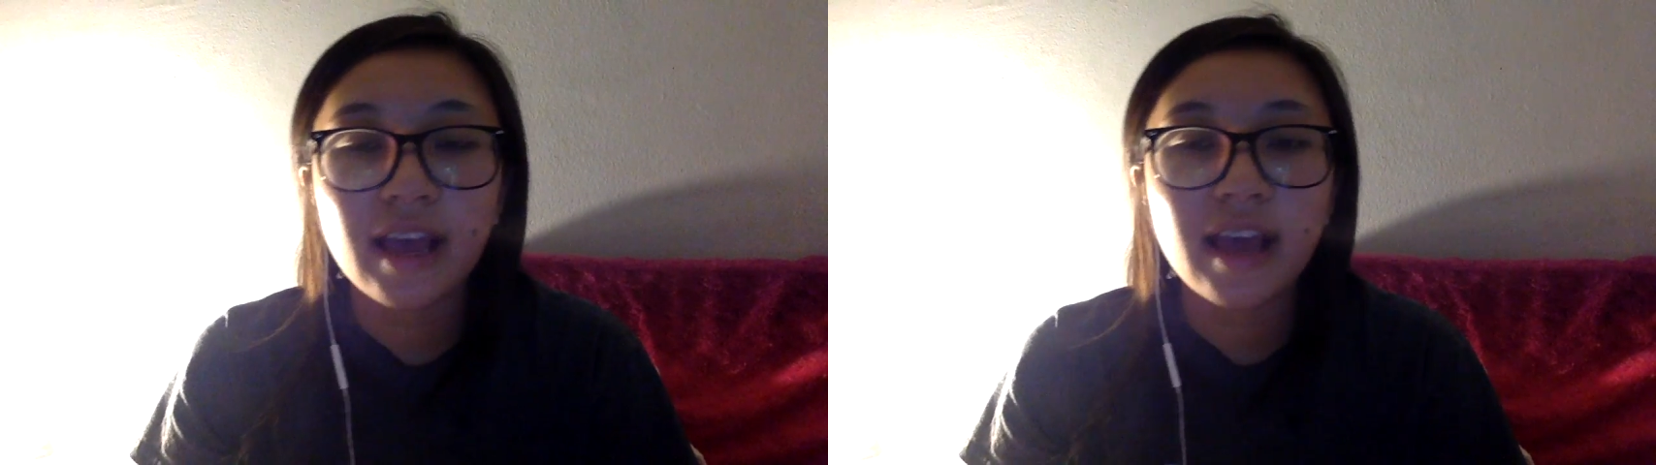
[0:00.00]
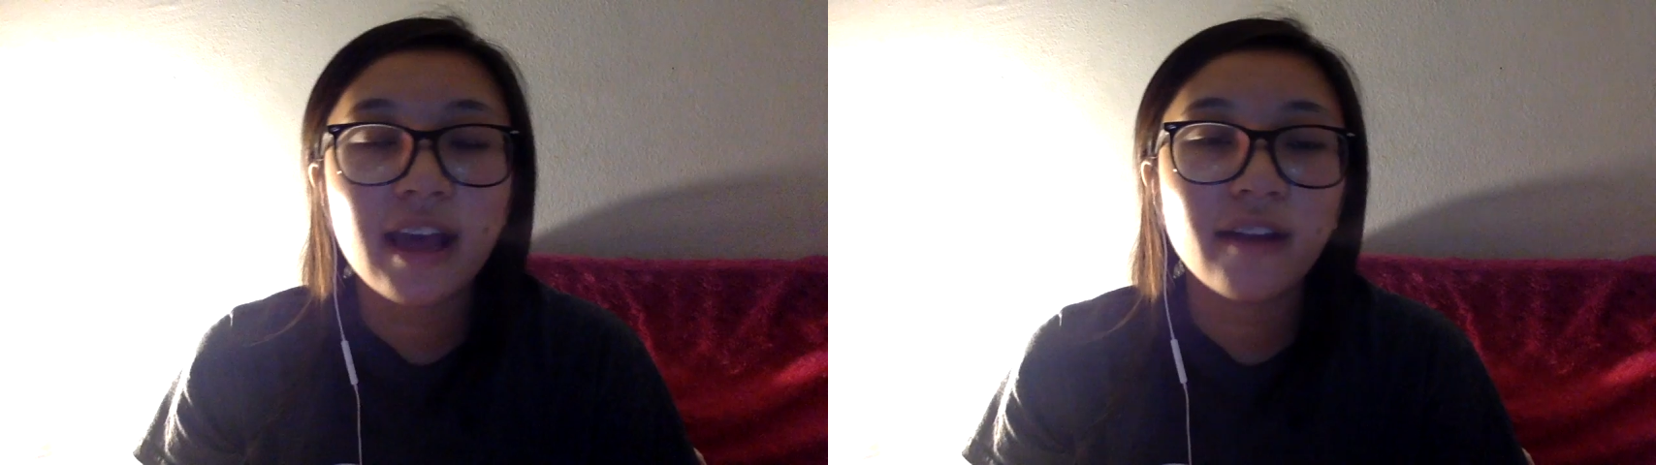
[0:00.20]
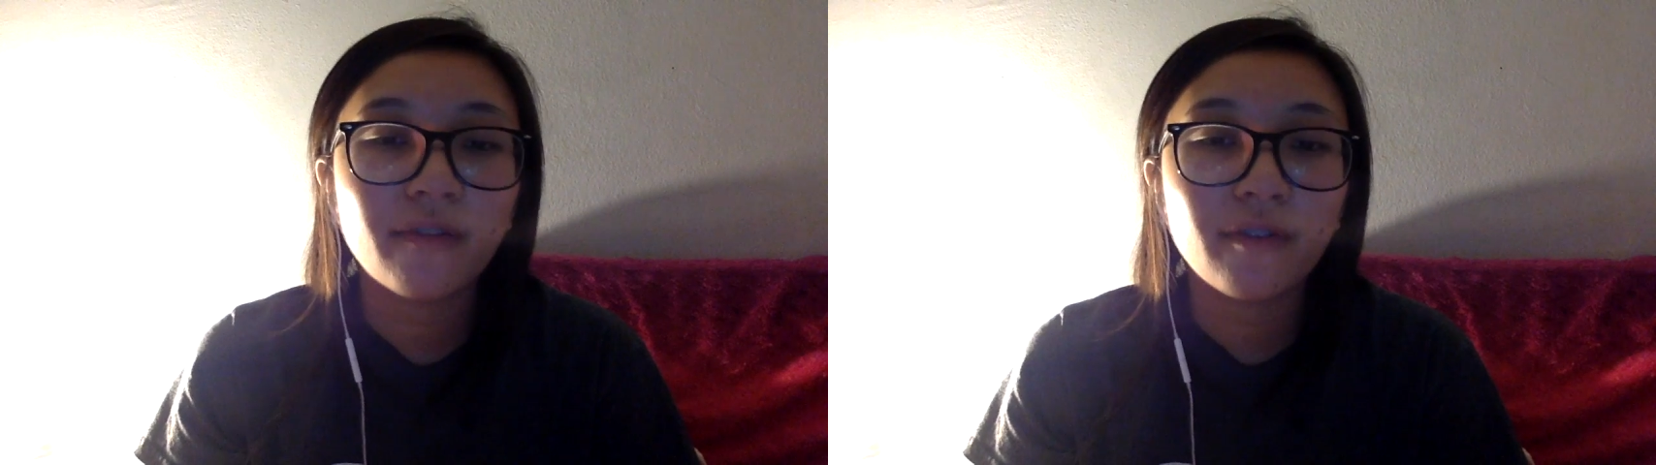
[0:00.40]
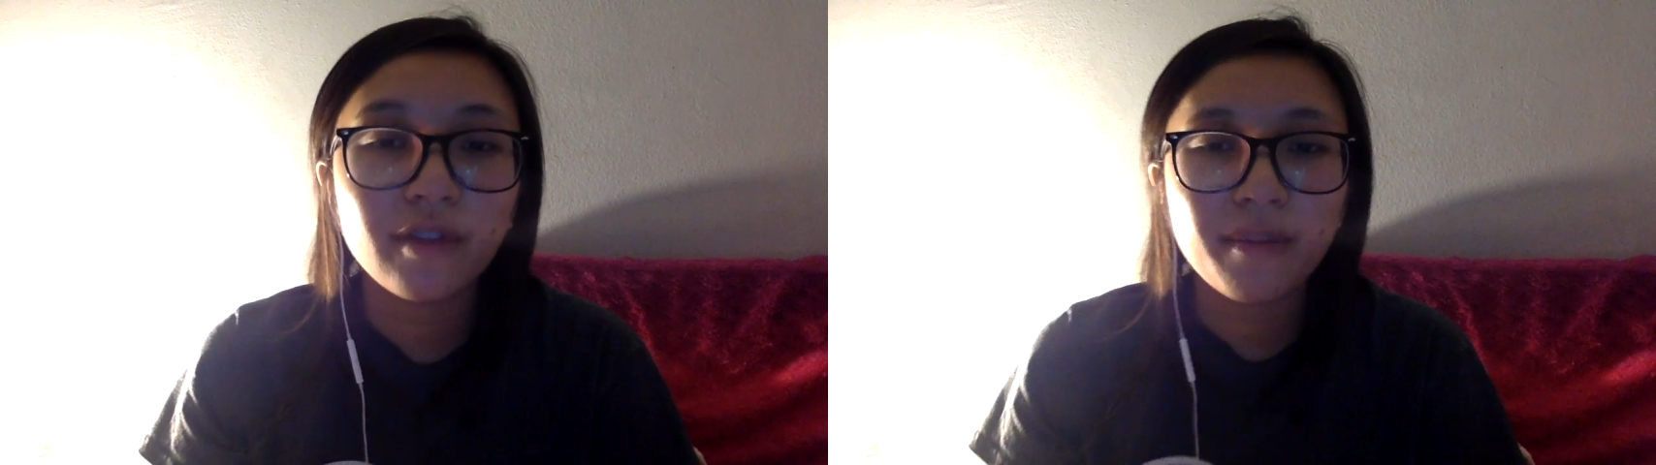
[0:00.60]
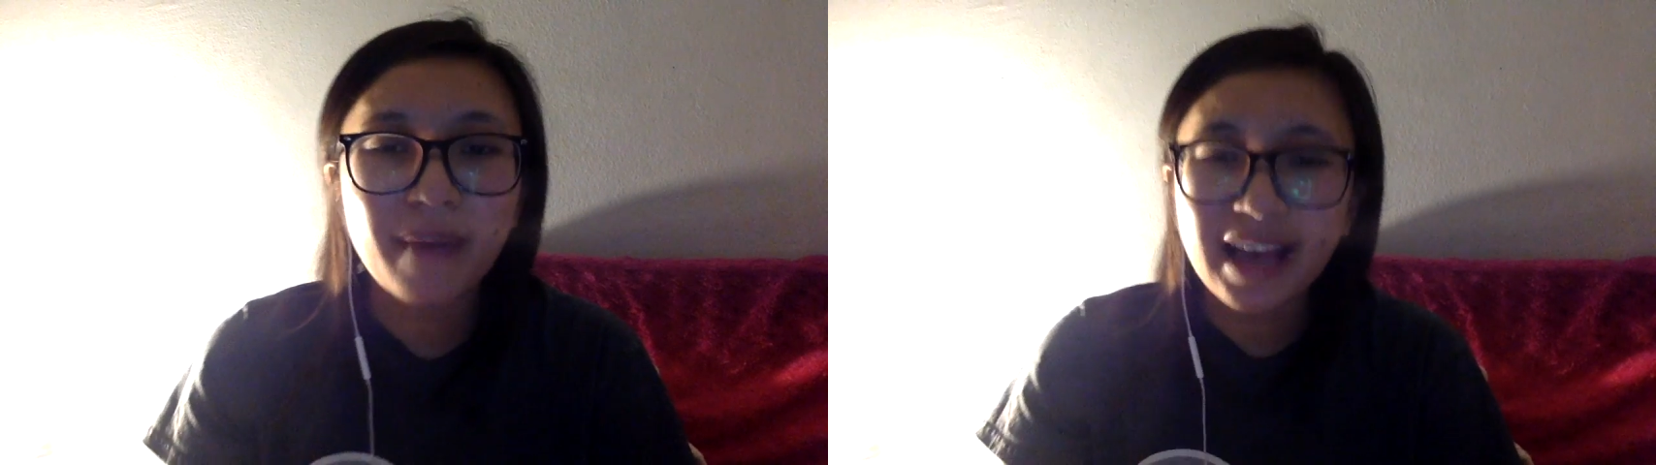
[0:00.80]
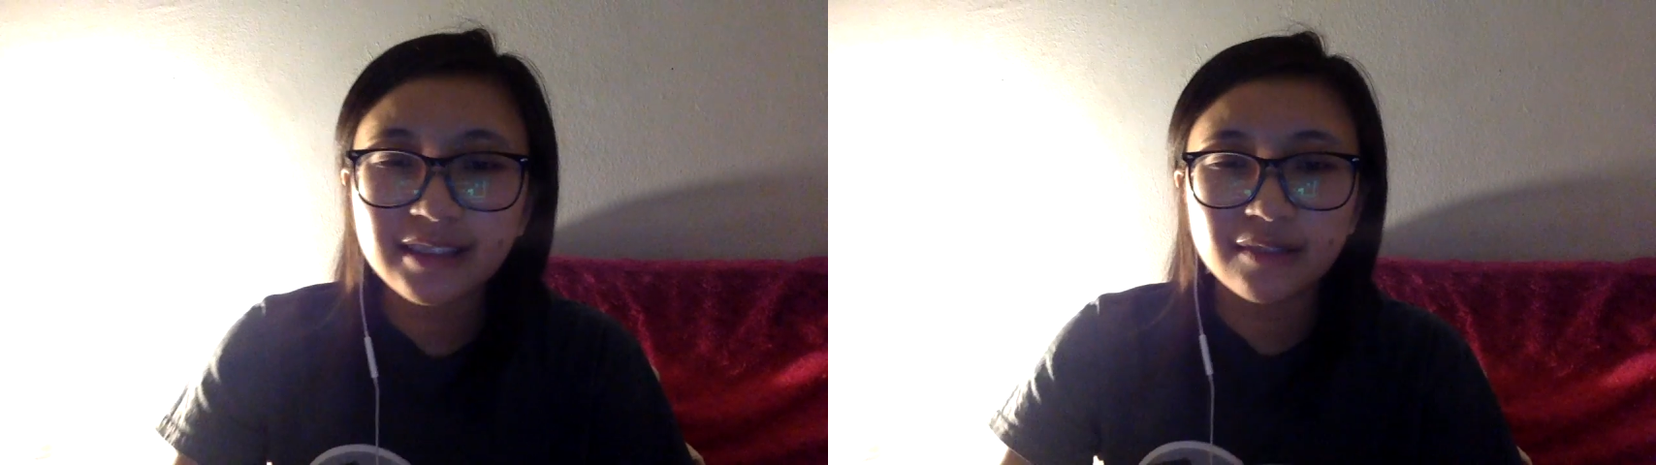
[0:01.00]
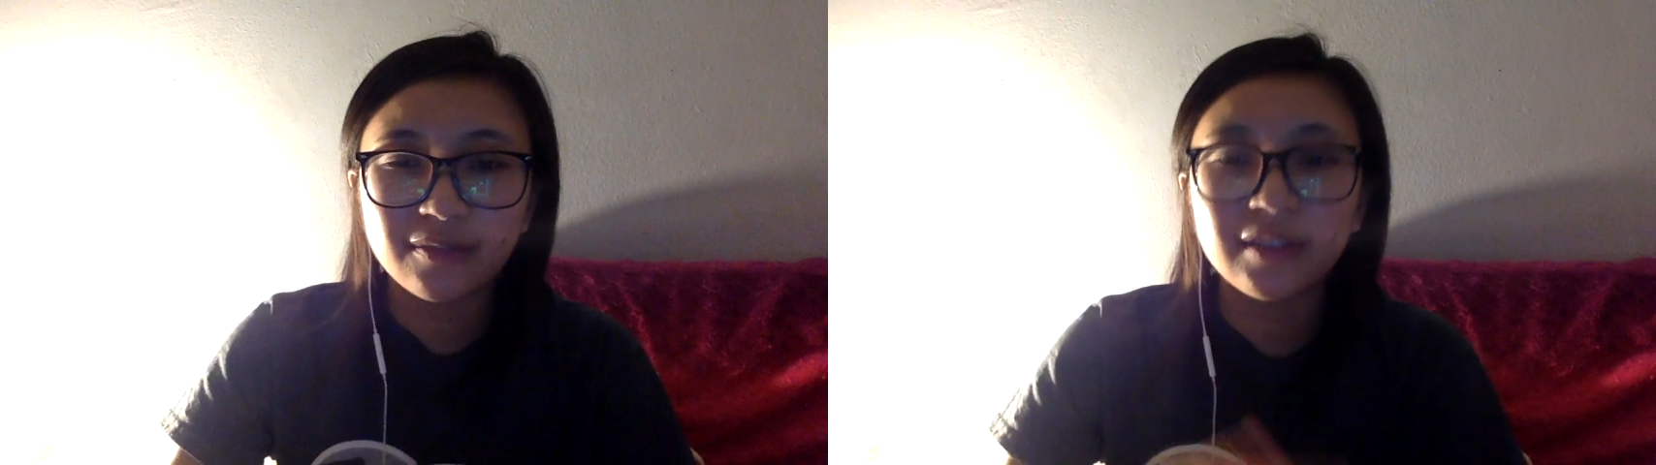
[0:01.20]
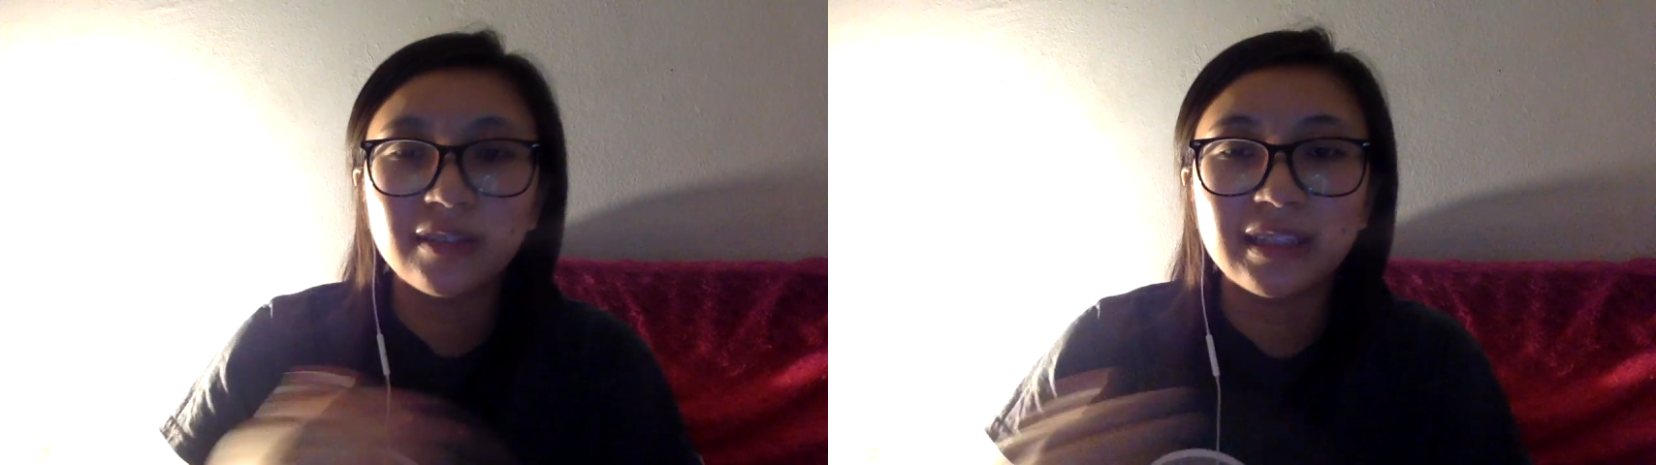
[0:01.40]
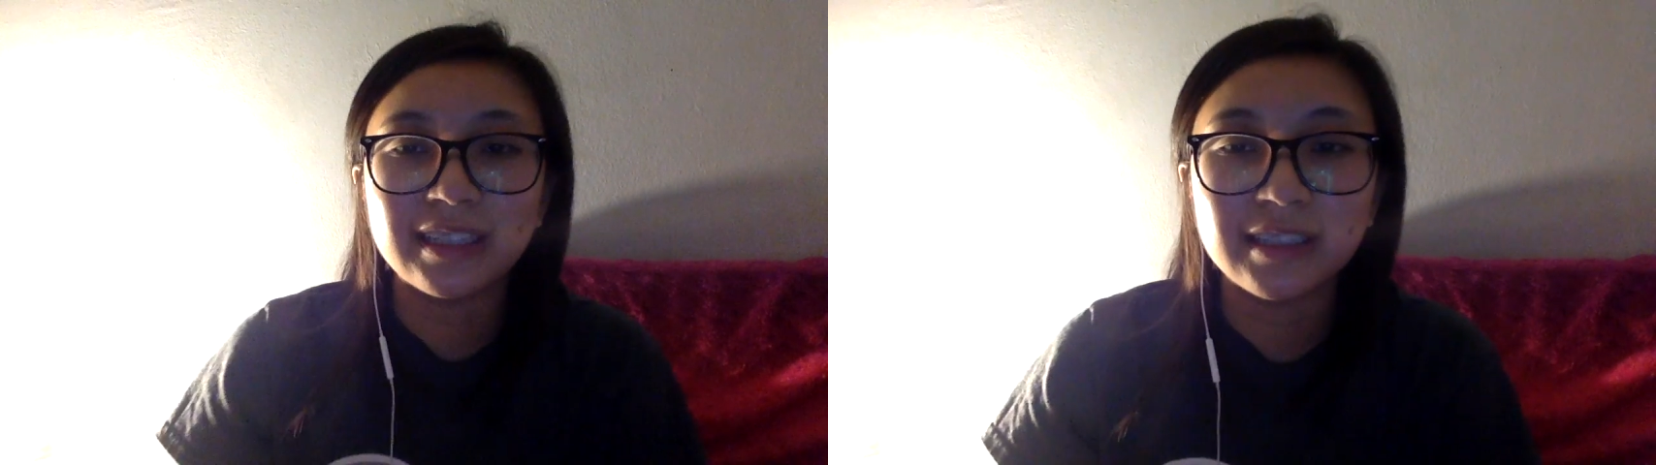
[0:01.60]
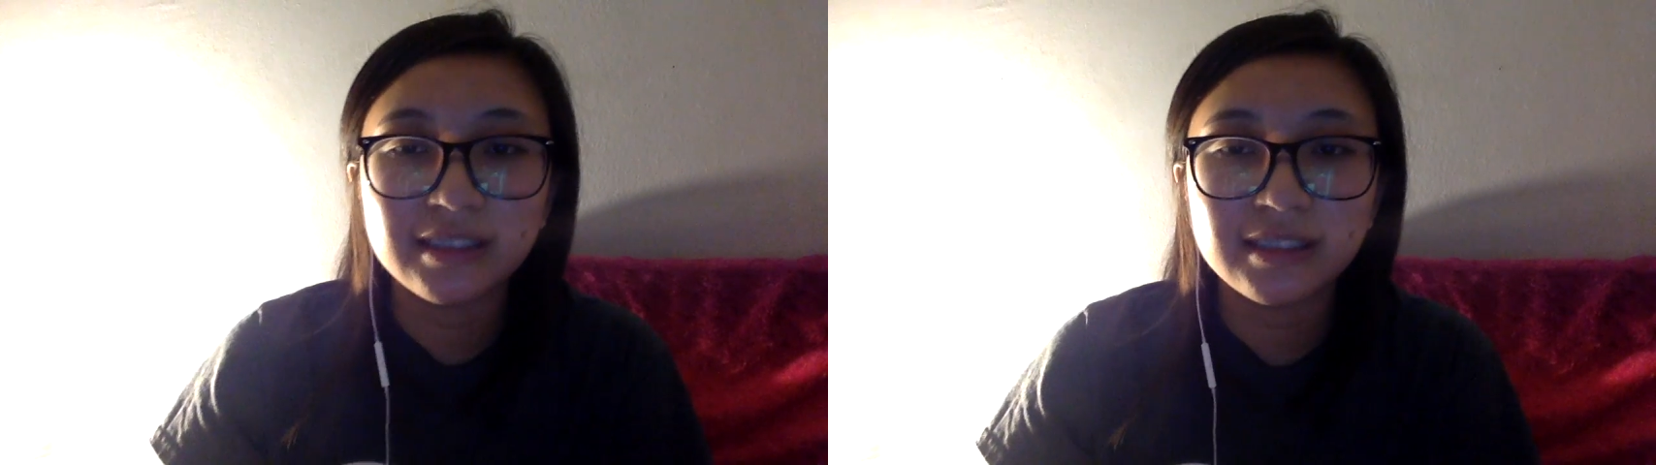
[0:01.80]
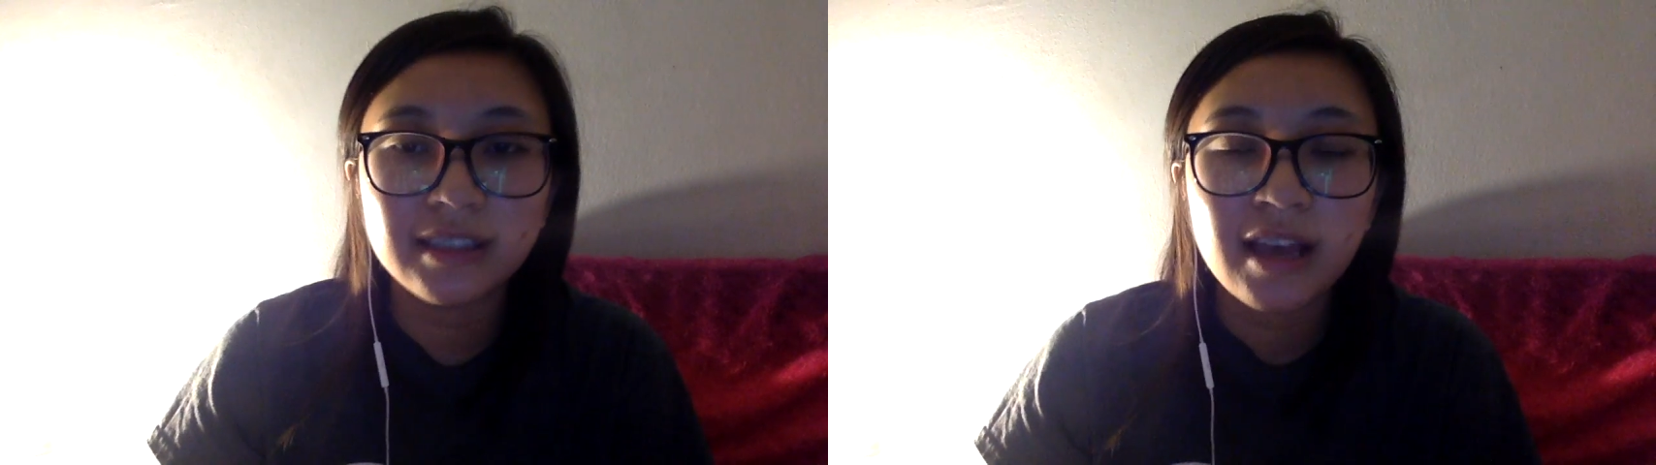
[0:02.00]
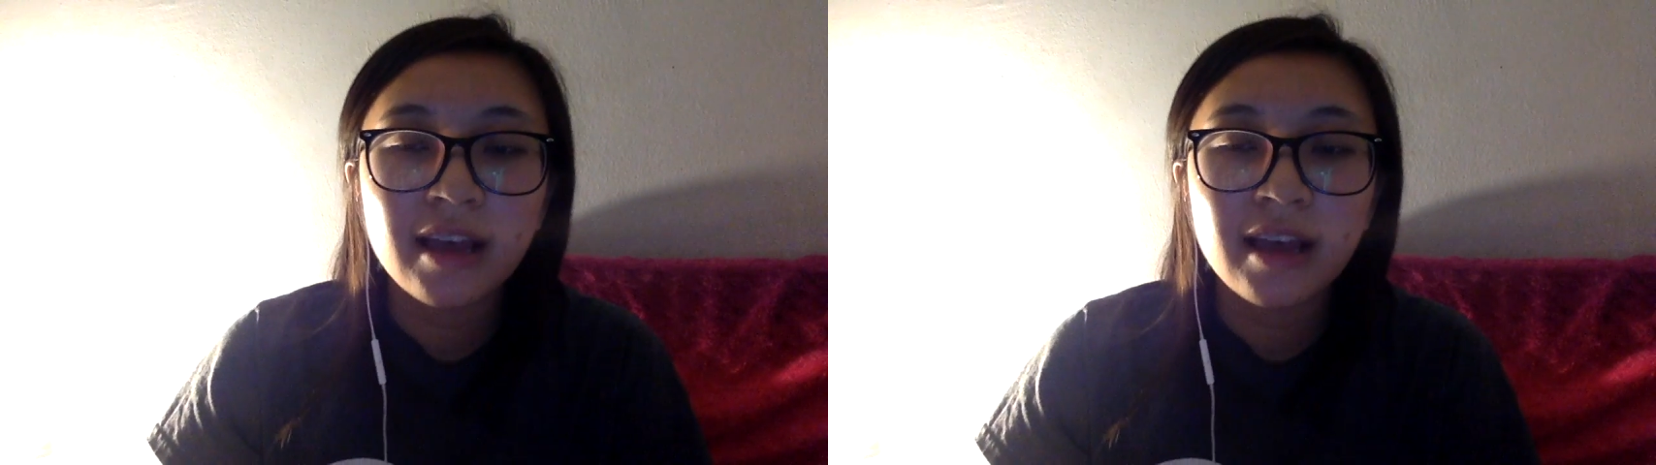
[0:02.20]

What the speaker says: And for the past few years,